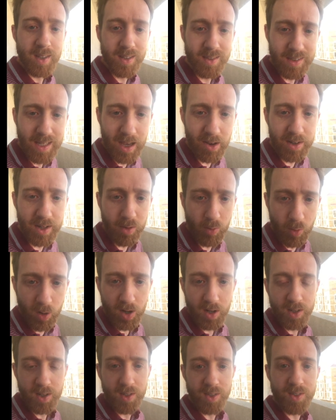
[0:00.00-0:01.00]
Saudi
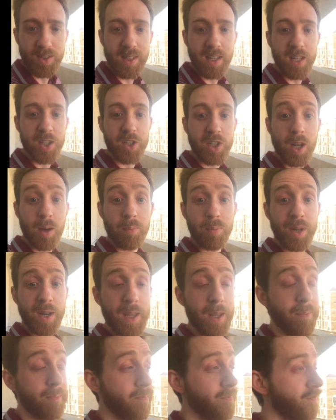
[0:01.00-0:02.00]
workers in each
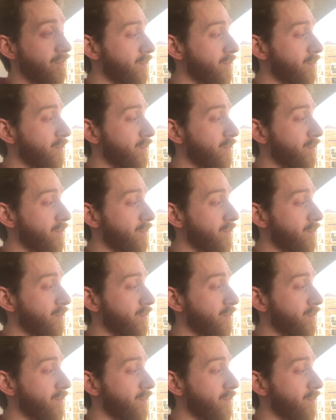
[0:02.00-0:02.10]
company.